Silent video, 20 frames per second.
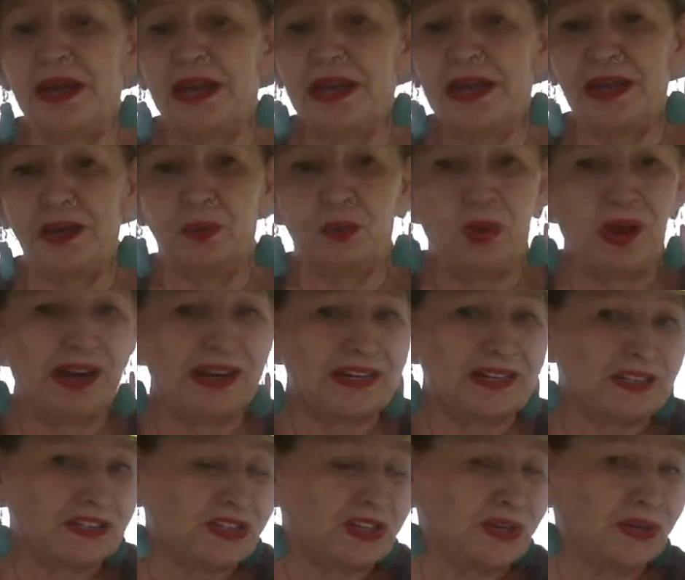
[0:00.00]
He
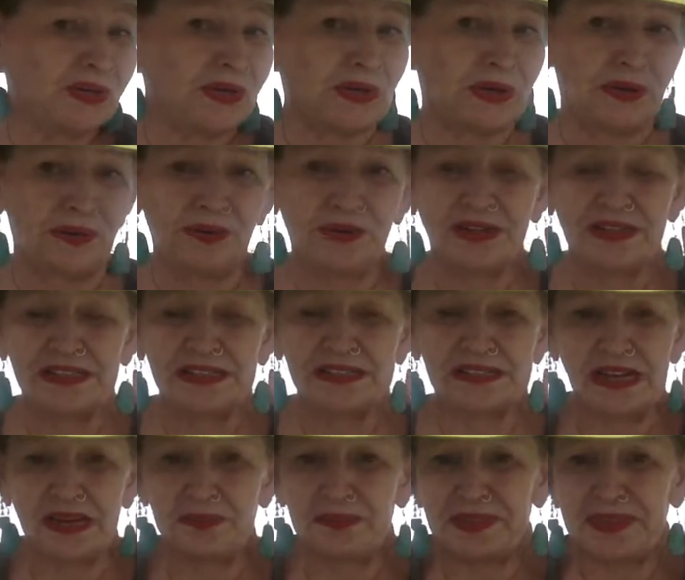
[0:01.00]
wanted, you know,
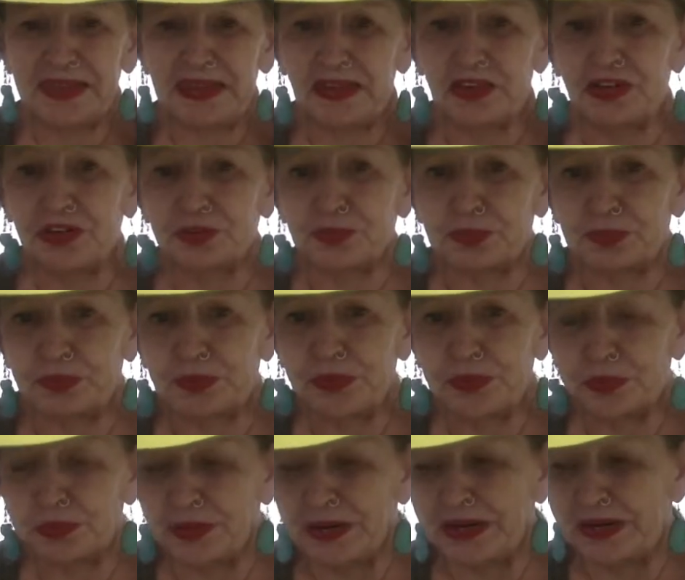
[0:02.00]
same thing. You,
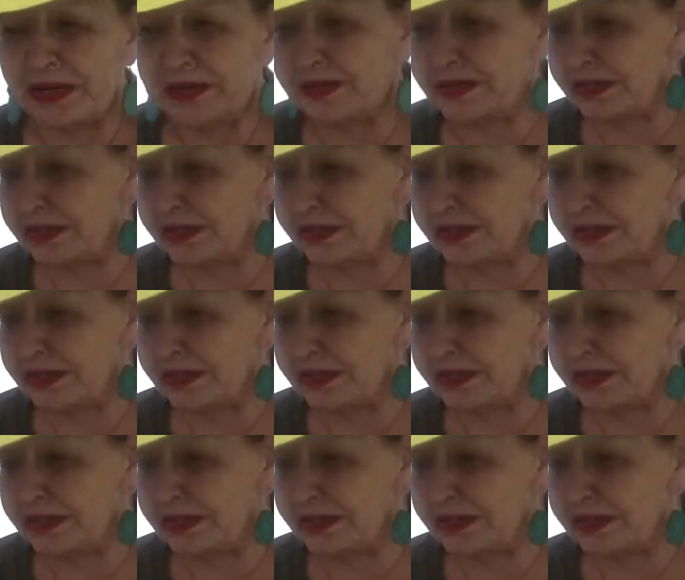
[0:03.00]
you read